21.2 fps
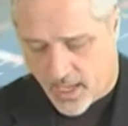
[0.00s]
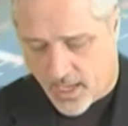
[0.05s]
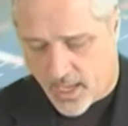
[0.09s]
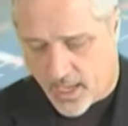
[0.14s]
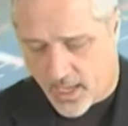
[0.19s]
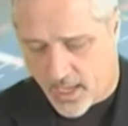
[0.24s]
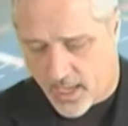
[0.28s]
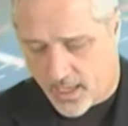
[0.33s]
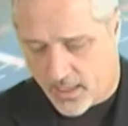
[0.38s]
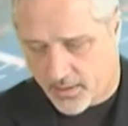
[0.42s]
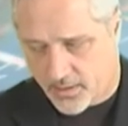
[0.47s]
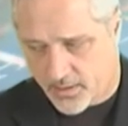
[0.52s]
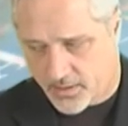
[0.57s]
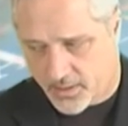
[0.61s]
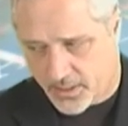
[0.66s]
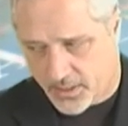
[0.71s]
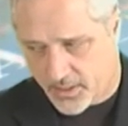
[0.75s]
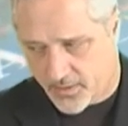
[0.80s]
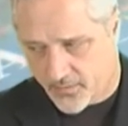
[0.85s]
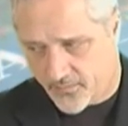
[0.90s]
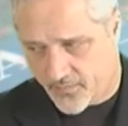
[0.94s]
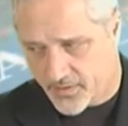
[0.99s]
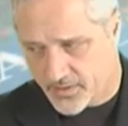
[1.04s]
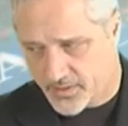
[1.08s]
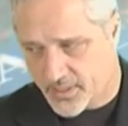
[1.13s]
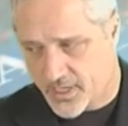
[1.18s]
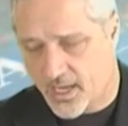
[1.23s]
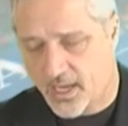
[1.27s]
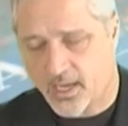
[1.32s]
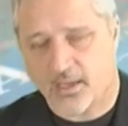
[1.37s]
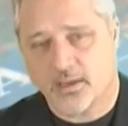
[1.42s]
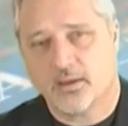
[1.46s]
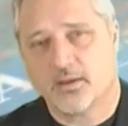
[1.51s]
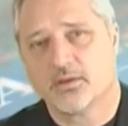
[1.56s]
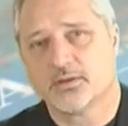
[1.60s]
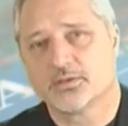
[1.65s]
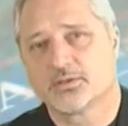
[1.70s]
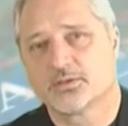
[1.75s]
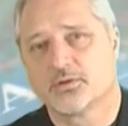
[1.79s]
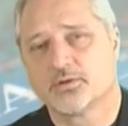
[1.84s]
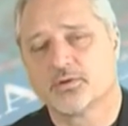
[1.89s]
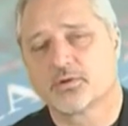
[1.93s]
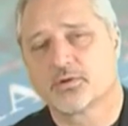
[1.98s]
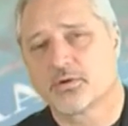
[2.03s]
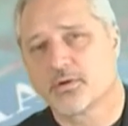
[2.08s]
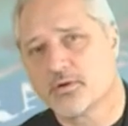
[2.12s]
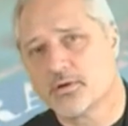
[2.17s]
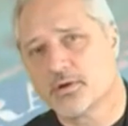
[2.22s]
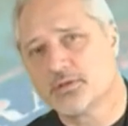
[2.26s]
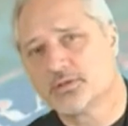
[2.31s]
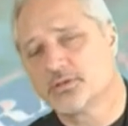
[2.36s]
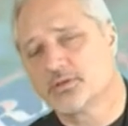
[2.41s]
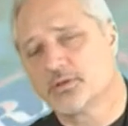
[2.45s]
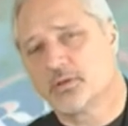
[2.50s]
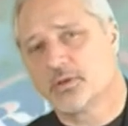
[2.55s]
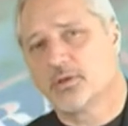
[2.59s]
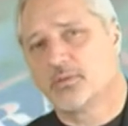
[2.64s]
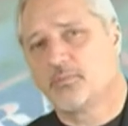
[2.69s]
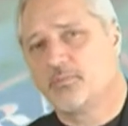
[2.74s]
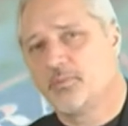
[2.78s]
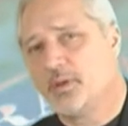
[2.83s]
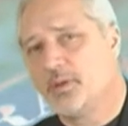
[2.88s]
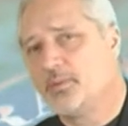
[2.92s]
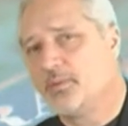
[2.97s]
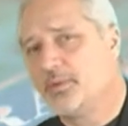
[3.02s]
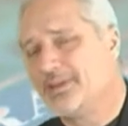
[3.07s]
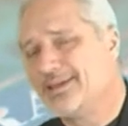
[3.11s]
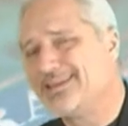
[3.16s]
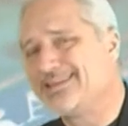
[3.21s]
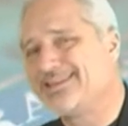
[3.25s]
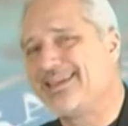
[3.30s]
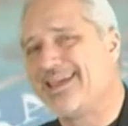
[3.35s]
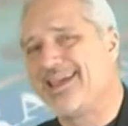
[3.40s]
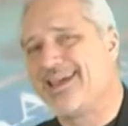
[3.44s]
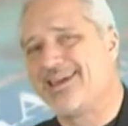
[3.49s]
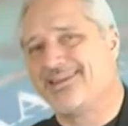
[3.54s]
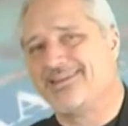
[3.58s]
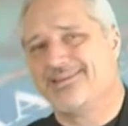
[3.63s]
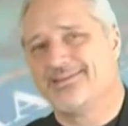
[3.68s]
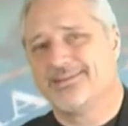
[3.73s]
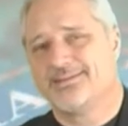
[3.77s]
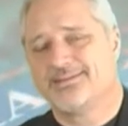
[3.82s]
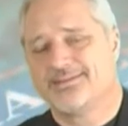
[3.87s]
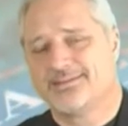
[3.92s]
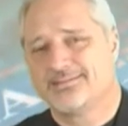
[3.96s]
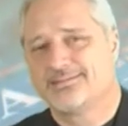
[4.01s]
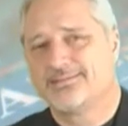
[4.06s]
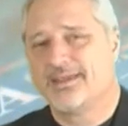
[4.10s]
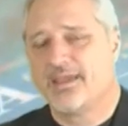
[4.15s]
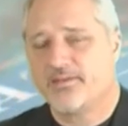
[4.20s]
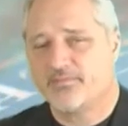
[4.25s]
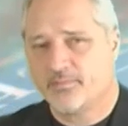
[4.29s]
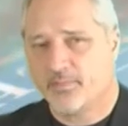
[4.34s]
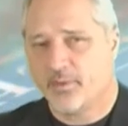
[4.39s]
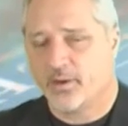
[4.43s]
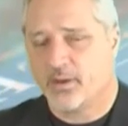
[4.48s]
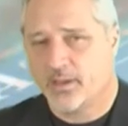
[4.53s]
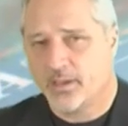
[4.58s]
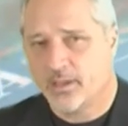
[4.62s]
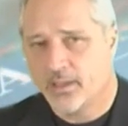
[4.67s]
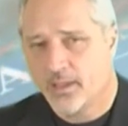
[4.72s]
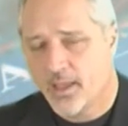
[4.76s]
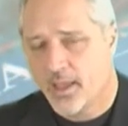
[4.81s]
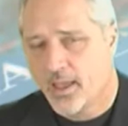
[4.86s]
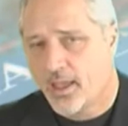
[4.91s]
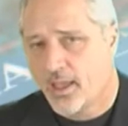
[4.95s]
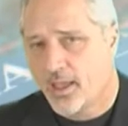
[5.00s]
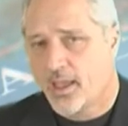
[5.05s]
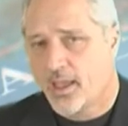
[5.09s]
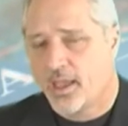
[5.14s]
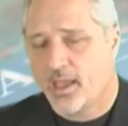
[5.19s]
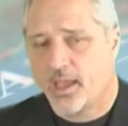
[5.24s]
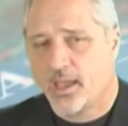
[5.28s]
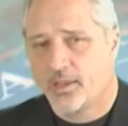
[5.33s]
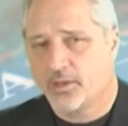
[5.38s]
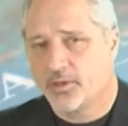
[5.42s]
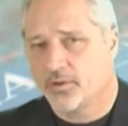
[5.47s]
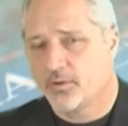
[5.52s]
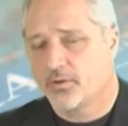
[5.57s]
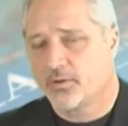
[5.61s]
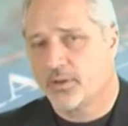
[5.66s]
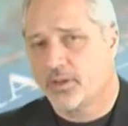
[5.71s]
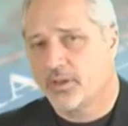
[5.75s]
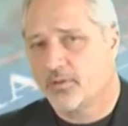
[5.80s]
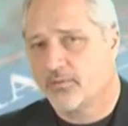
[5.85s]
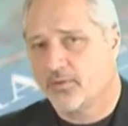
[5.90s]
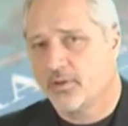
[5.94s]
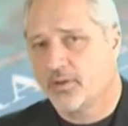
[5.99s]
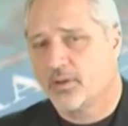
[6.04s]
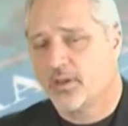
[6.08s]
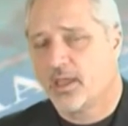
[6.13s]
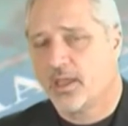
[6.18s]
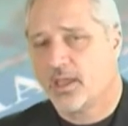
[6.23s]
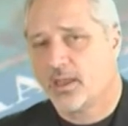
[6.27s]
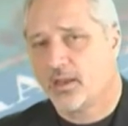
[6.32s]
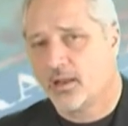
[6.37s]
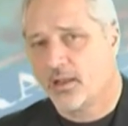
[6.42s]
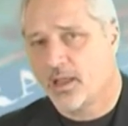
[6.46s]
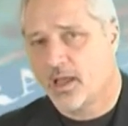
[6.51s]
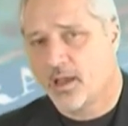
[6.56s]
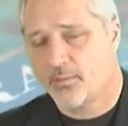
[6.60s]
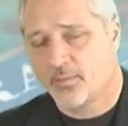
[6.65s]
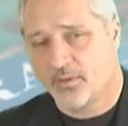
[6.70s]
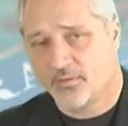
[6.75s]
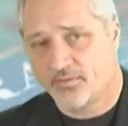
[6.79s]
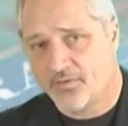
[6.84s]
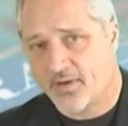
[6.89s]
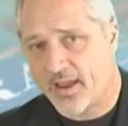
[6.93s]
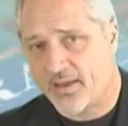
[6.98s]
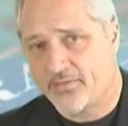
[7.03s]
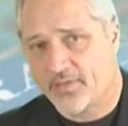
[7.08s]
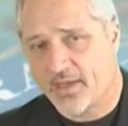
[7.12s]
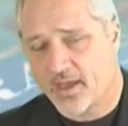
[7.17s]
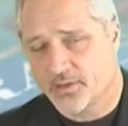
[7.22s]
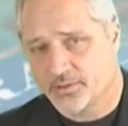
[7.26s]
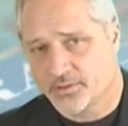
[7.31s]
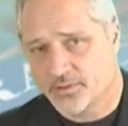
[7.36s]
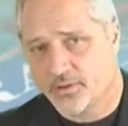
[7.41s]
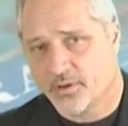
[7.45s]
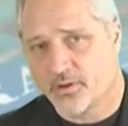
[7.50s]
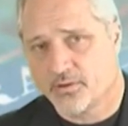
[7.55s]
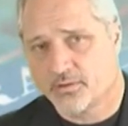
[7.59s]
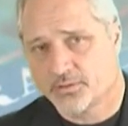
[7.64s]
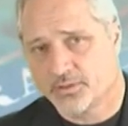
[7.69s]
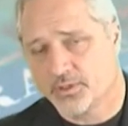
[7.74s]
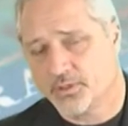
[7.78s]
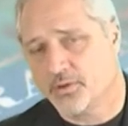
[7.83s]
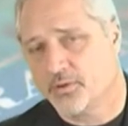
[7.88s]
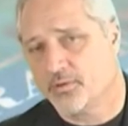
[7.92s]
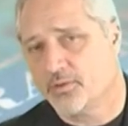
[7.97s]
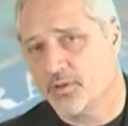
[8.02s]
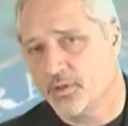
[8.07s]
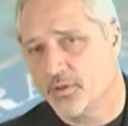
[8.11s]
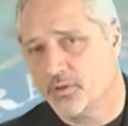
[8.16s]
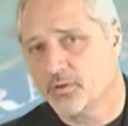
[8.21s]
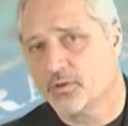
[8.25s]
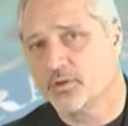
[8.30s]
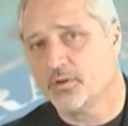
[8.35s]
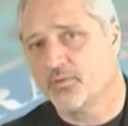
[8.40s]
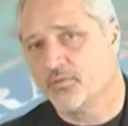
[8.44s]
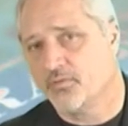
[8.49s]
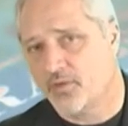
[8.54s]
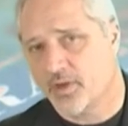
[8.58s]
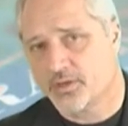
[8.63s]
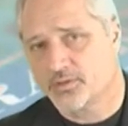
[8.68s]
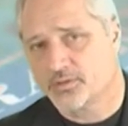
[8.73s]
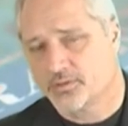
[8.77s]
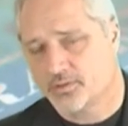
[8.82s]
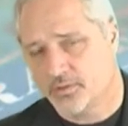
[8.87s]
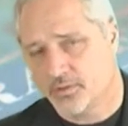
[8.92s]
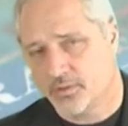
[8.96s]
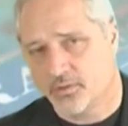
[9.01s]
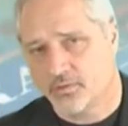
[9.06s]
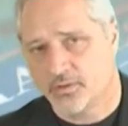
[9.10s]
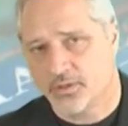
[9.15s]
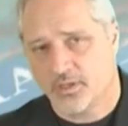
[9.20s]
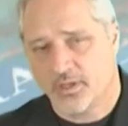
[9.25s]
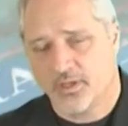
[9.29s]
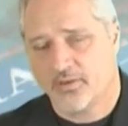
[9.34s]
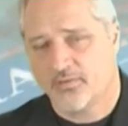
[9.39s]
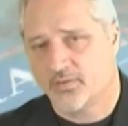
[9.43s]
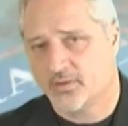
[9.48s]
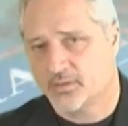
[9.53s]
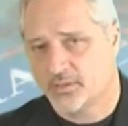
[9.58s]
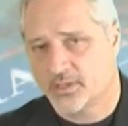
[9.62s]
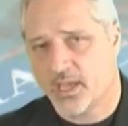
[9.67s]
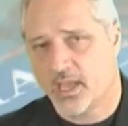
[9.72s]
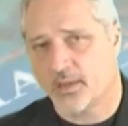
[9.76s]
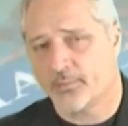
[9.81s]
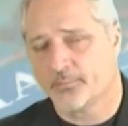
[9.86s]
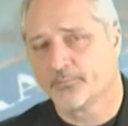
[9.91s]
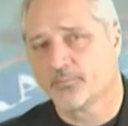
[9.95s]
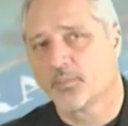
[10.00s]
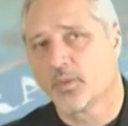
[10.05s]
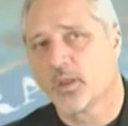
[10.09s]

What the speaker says: And the TFSA is to encourage people in Canada to save money, and you're given an allotment of $5,000 a year that you can invest to your TFSA.